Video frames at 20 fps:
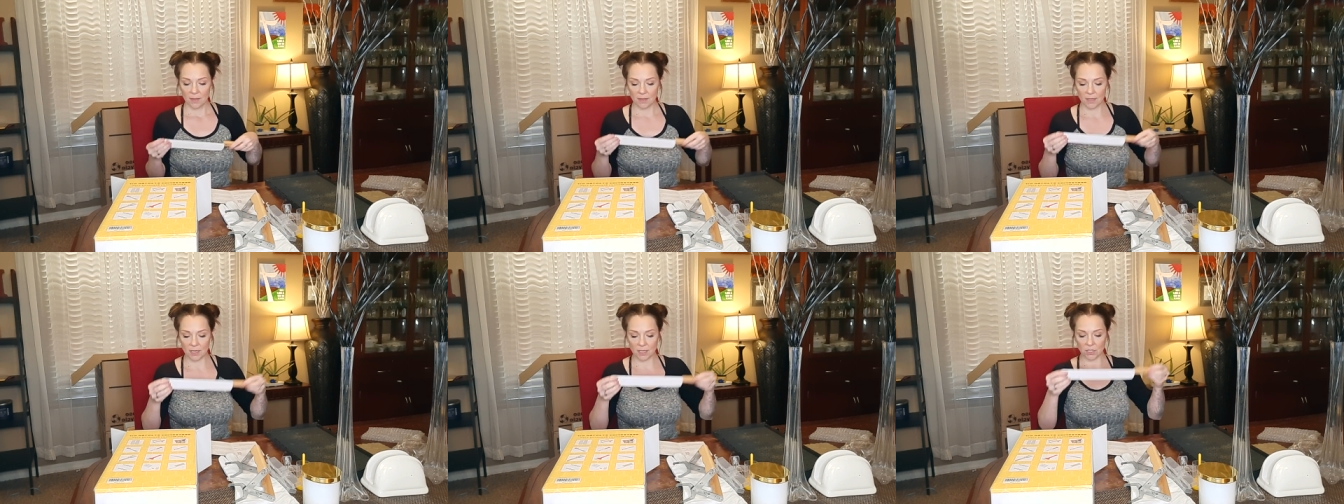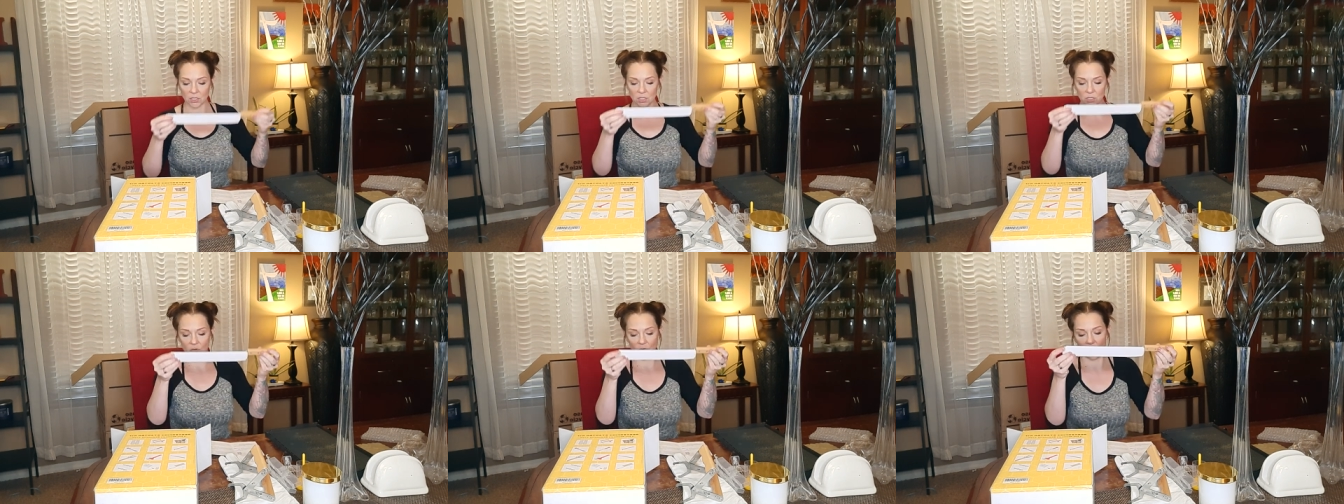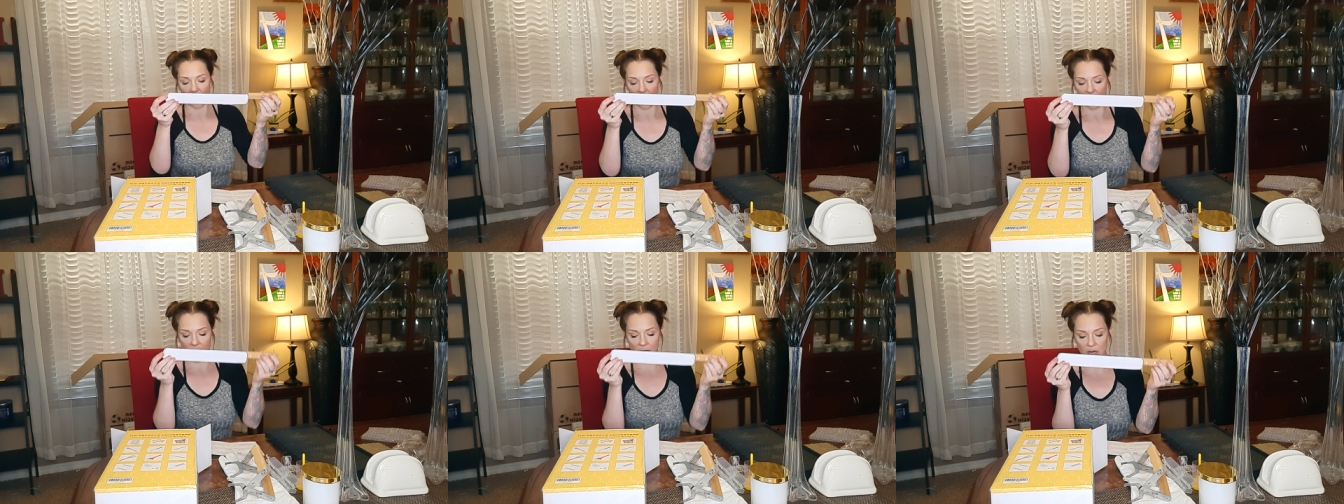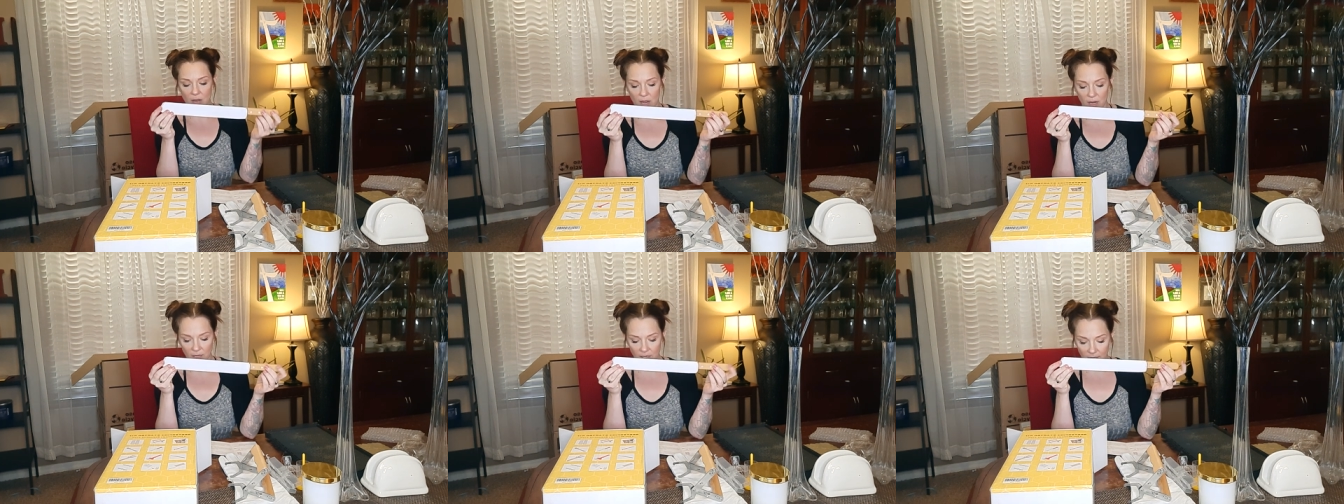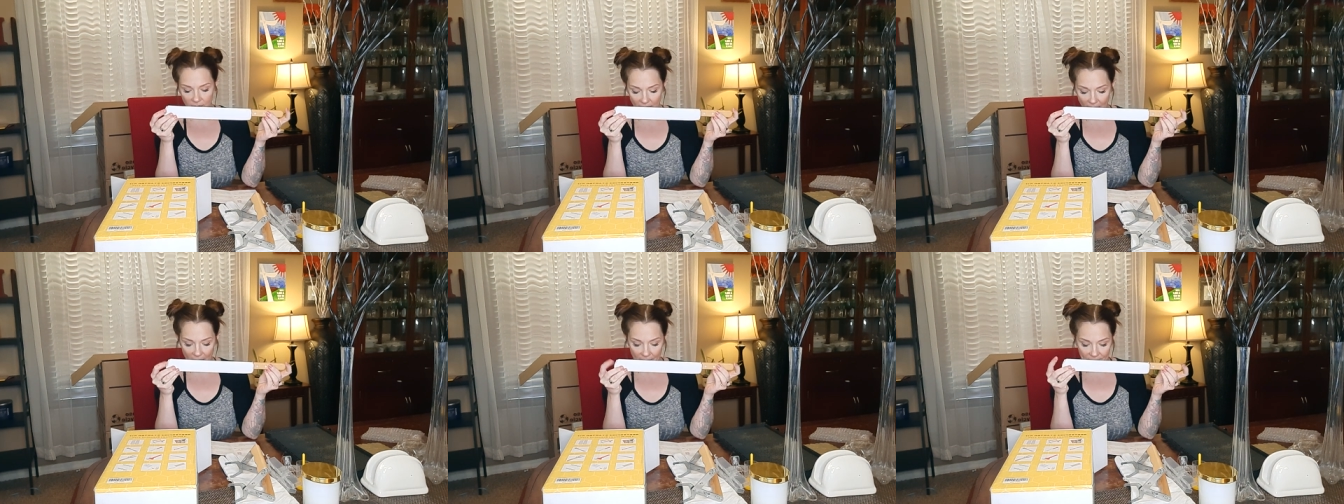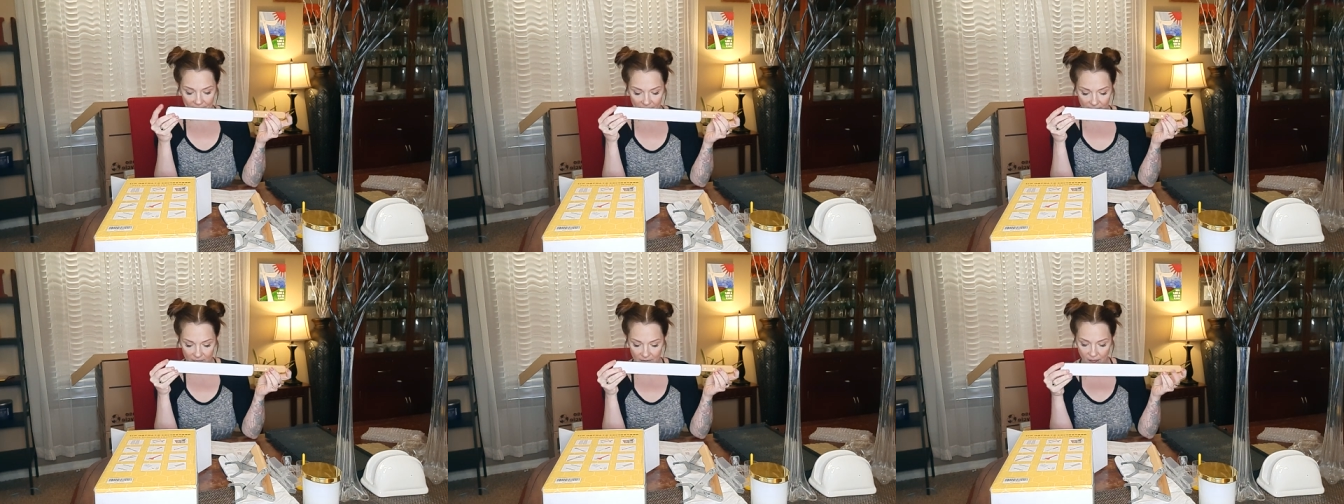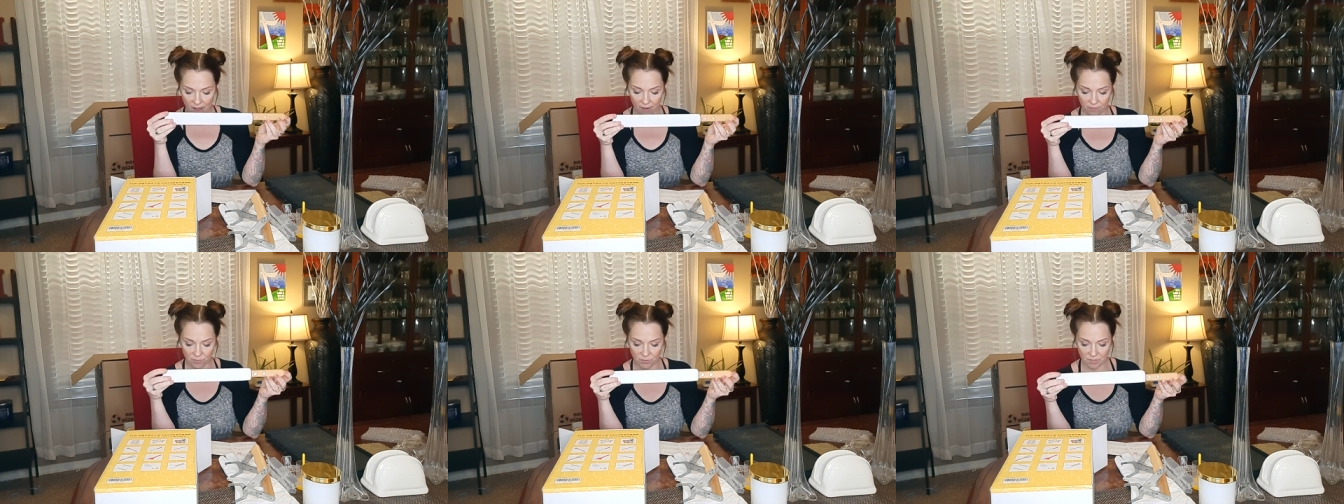This serrated uncapping
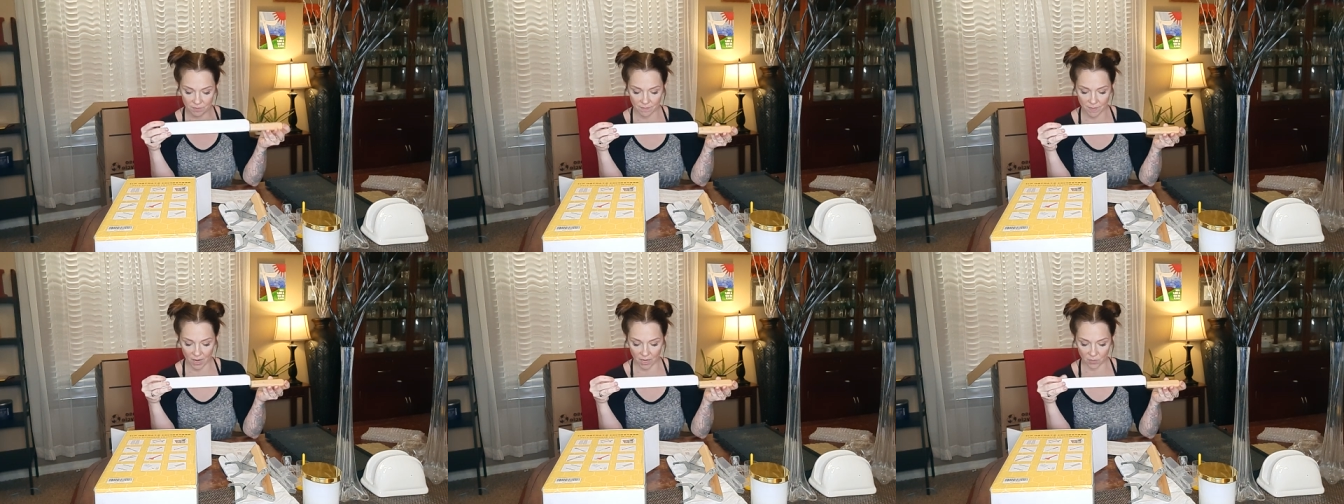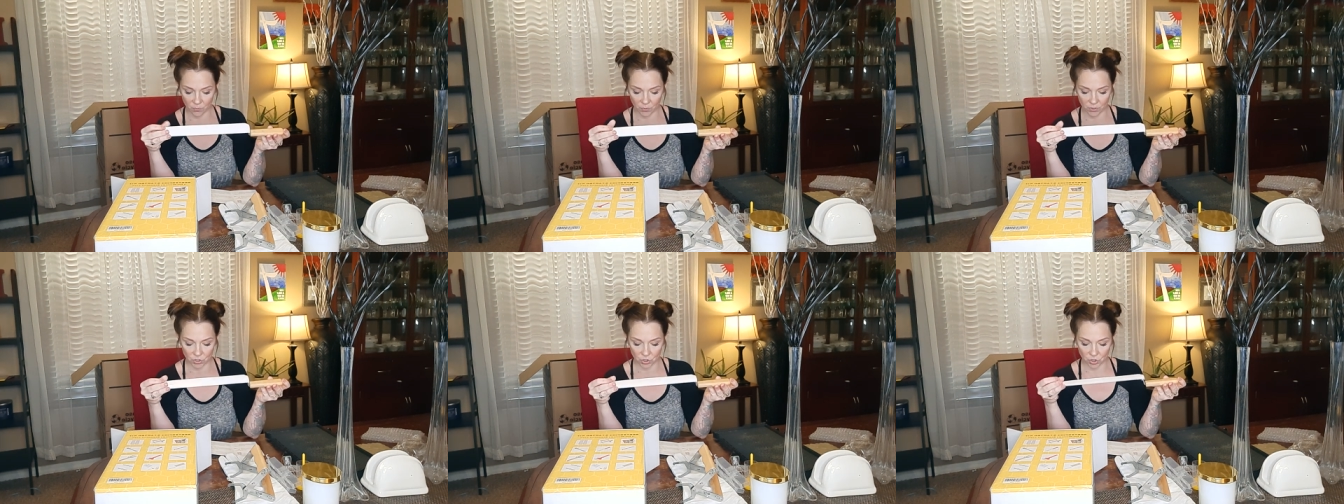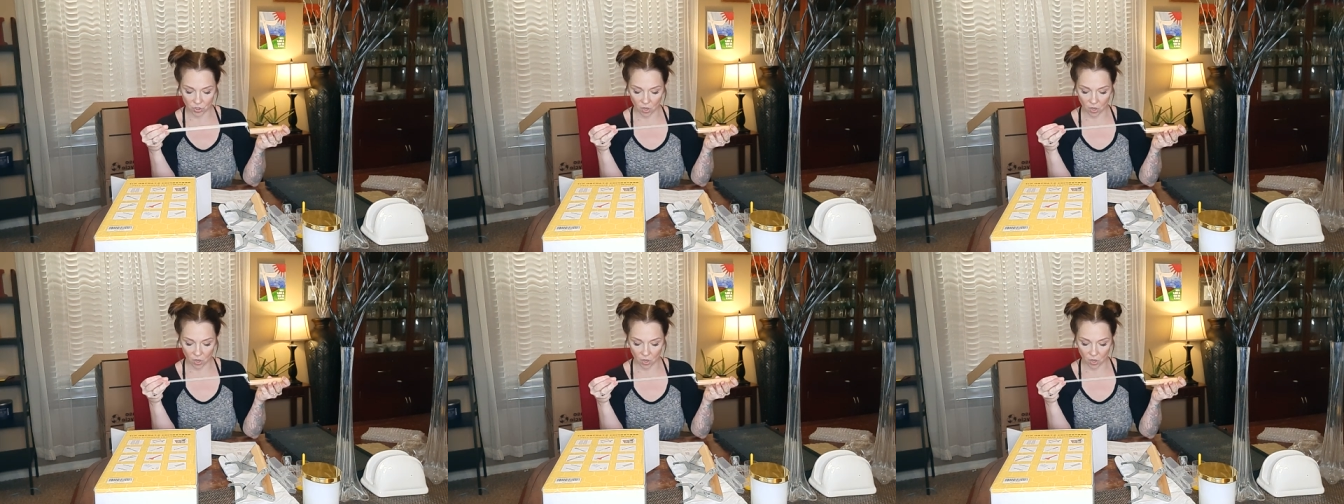knife was made with